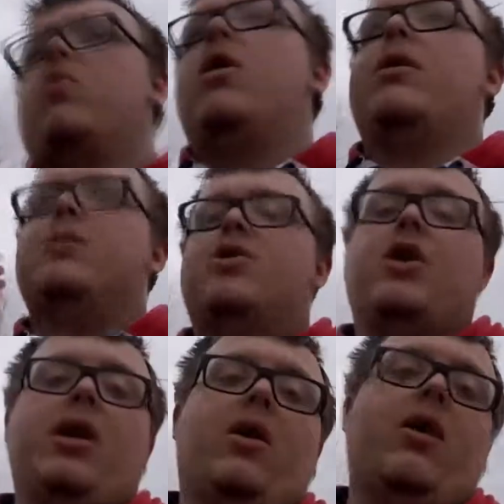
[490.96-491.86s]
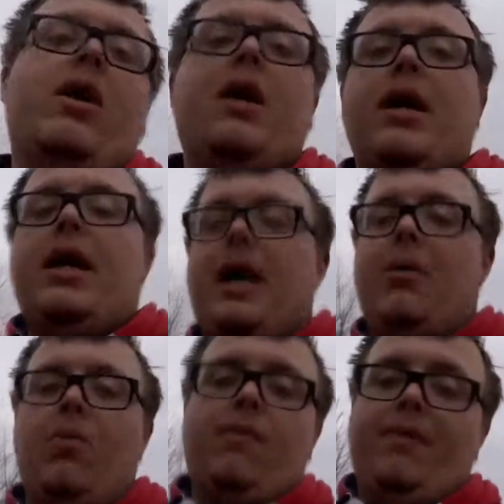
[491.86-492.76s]
walk this trail.
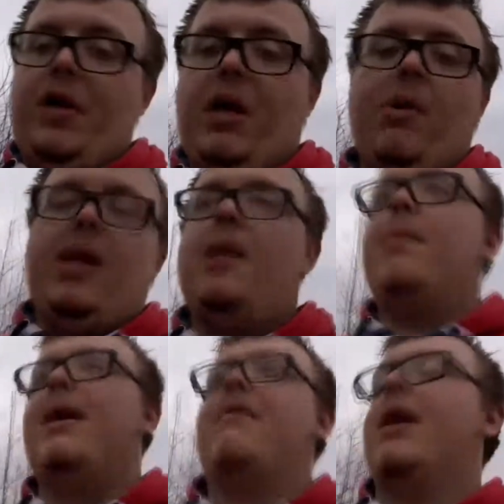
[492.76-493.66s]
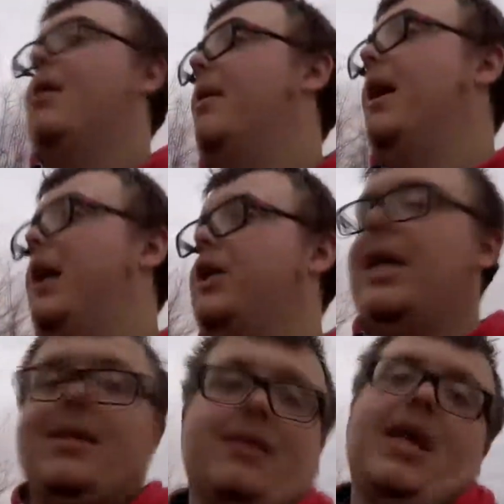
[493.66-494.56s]
I'm willing to bet if I come out here and check this